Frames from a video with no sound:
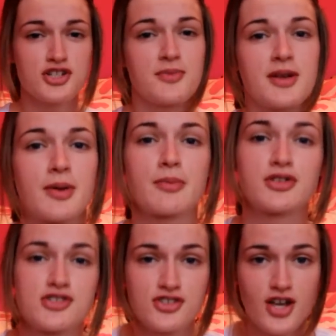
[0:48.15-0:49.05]
too many people
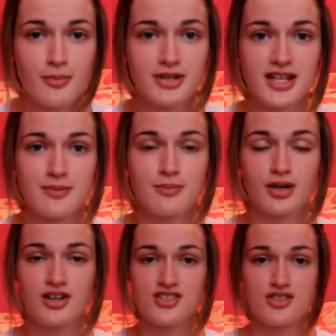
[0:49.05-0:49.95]
in your zombie team
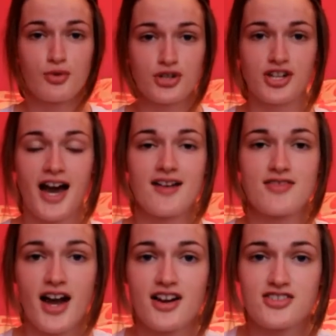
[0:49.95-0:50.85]
because the more you have
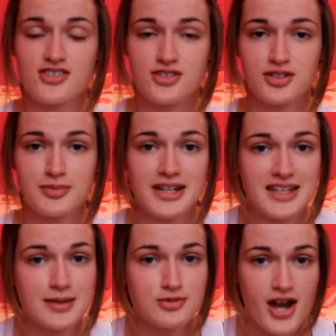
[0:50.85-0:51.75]
the harder it's going to be to
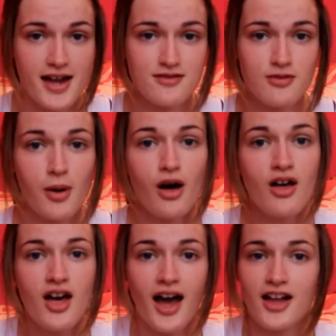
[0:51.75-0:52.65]
keep track of them all
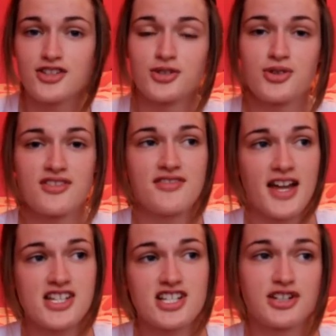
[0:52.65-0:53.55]
and you know that
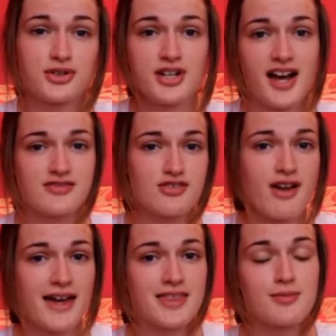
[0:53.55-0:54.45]
eventually you're going to have to
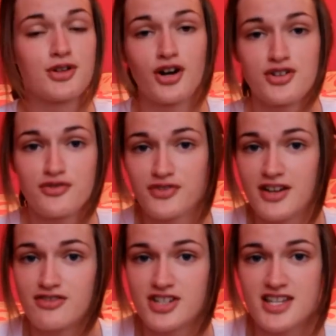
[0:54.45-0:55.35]
rank them in order of
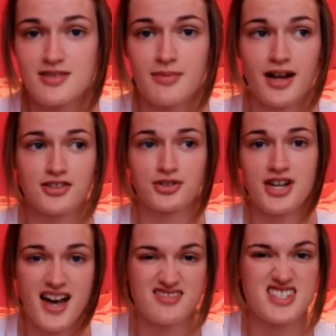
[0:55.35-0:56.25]
favouritism and you're going
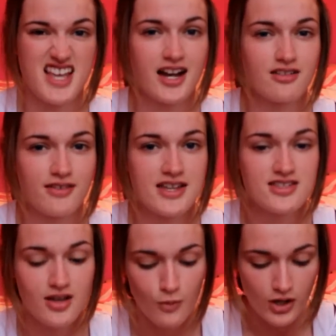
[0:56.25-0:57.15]
to have to sacrifice
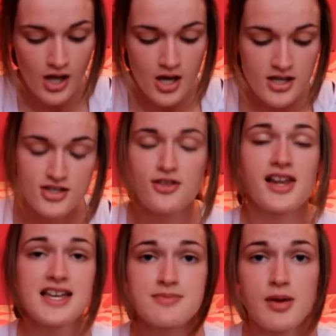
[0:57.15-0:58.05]
someone. So the
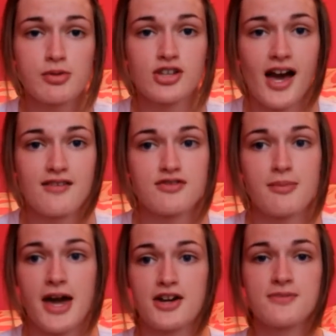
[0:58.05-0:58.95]
less people you have the
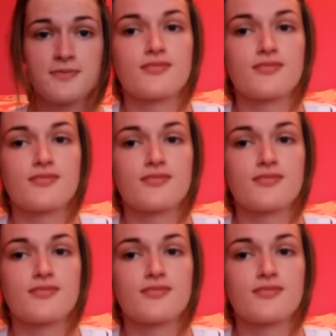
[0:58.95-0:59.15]
better.